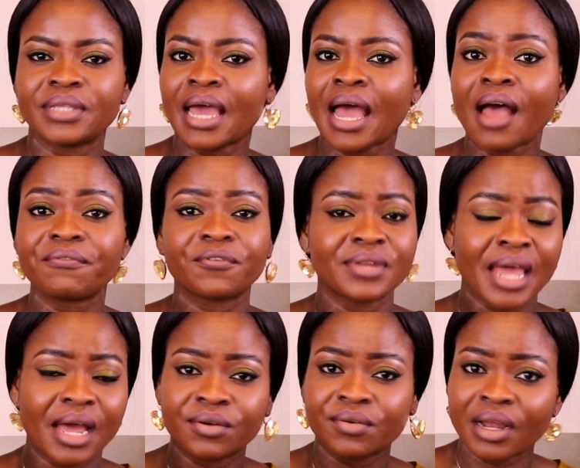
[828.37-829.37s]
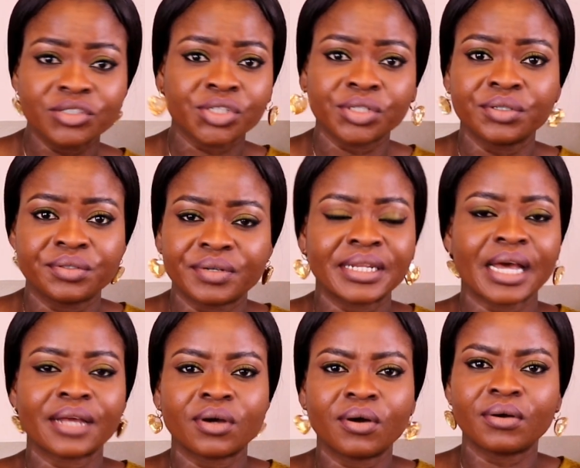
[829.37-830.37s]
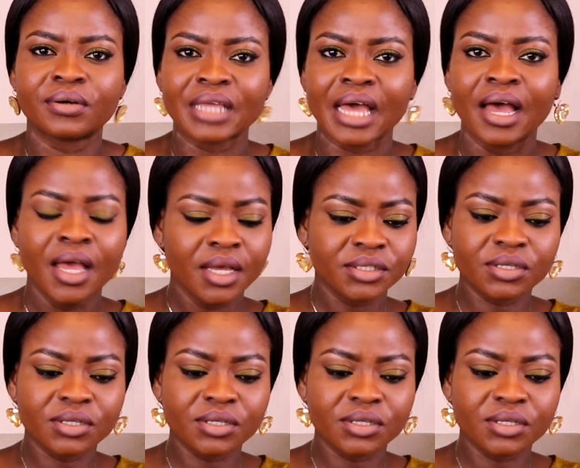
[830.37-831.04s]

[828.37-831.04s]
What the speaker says: They have their grandchildren and all that.